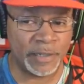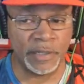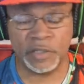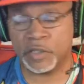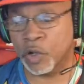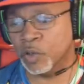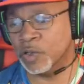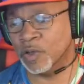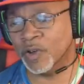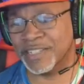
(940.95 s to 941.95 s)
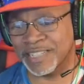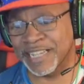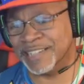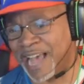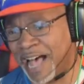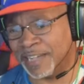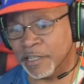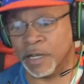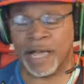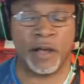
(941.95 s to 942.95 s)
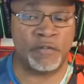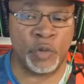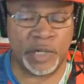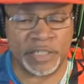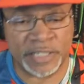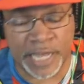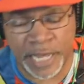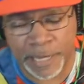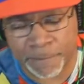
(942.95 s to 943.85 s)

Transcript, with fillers: So, you know, Satana, however you want to say it.